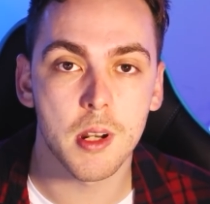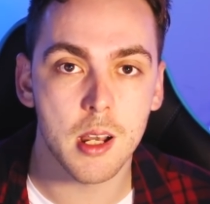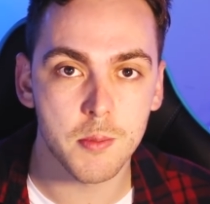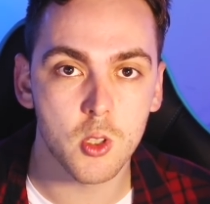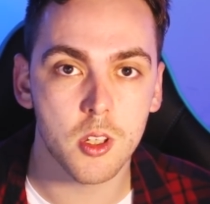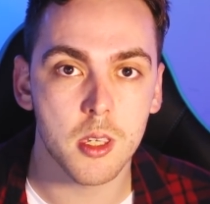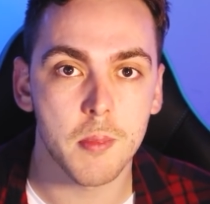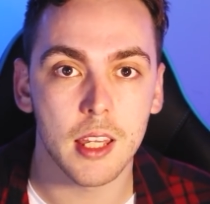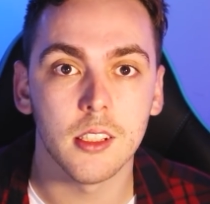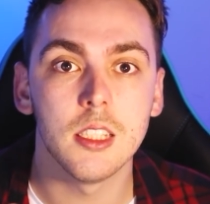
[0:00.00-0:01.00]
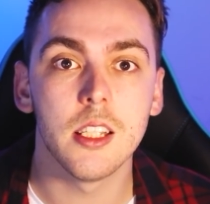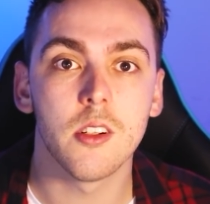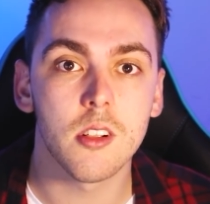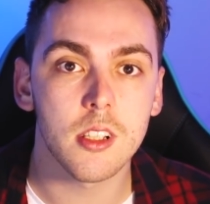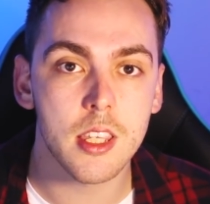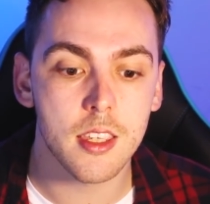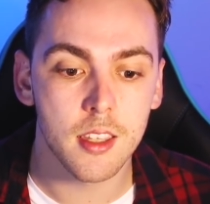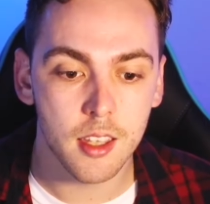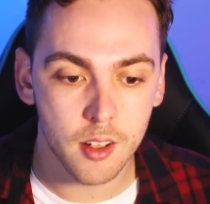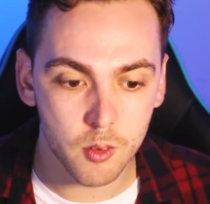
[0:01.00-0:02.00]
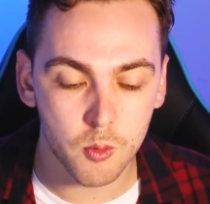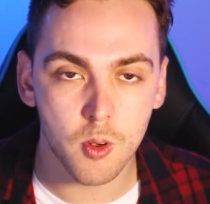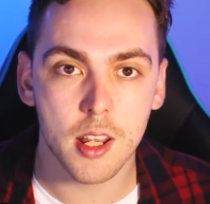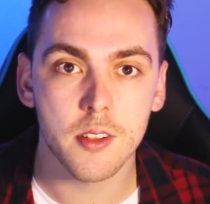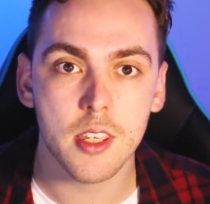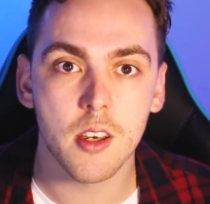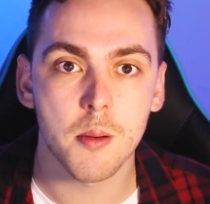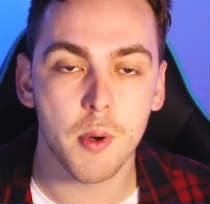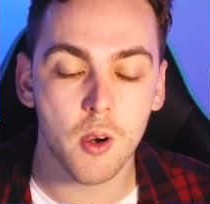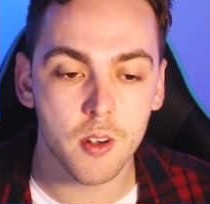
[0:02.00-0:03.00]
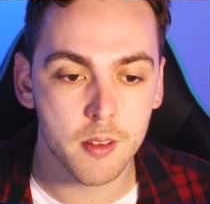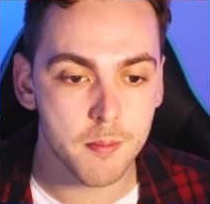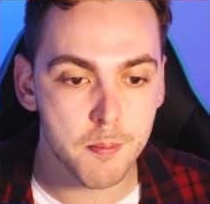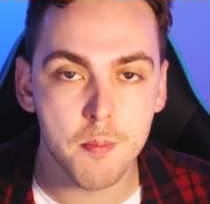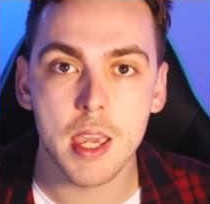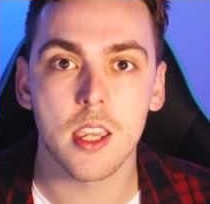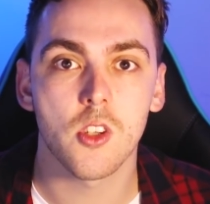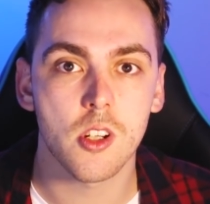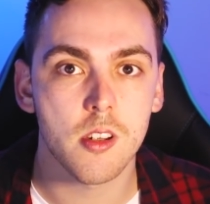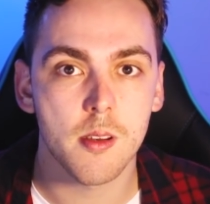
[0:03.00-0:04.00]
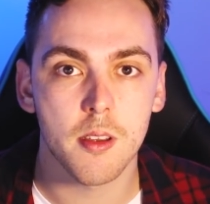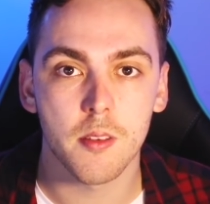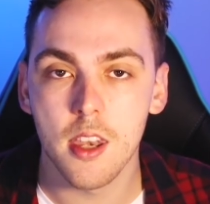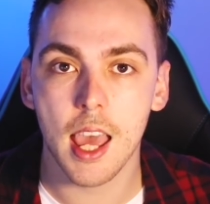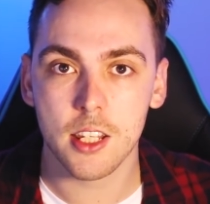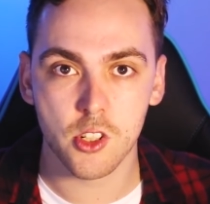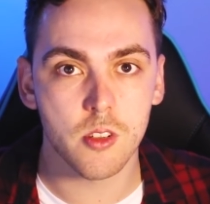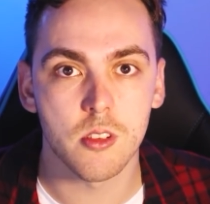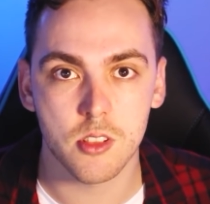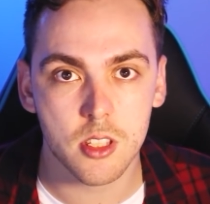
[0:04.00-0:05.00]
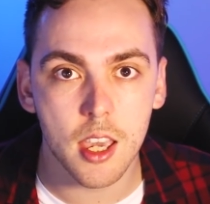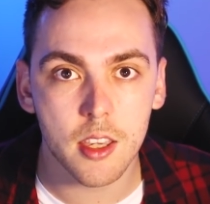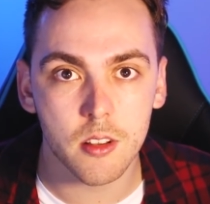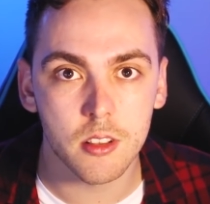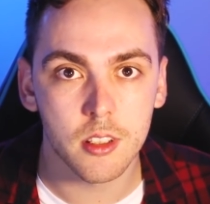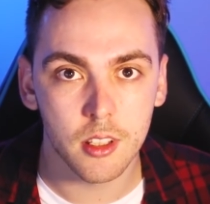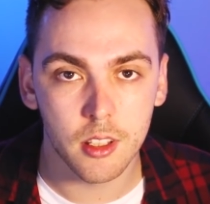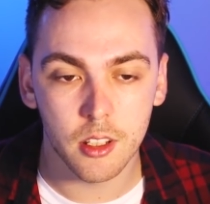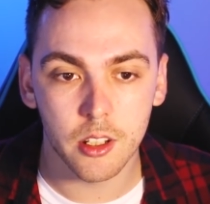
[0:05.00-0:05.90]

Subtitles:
but I'm talking about literally rounding up on a major national scale